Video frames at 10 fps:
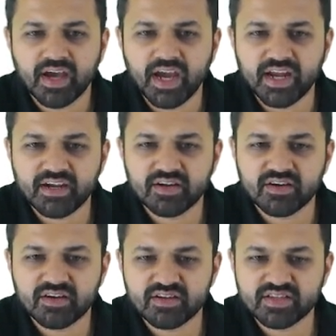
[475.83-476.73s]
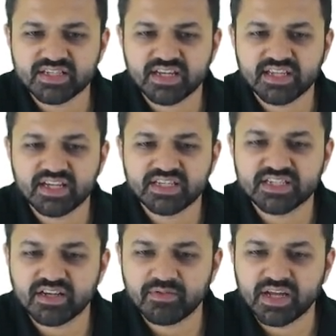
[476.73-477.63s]
and uh, these are the
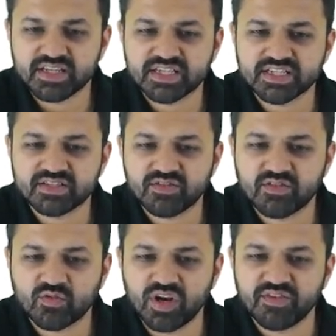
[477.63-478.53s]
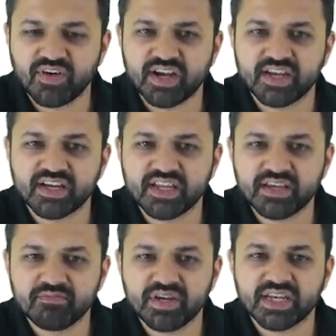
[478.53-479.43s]
additional branches, qualifying degree,
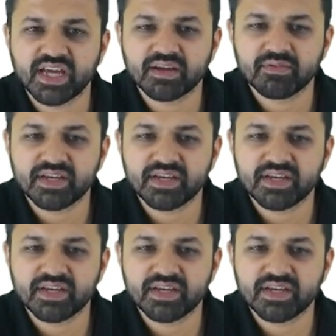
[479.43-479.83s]
B tech,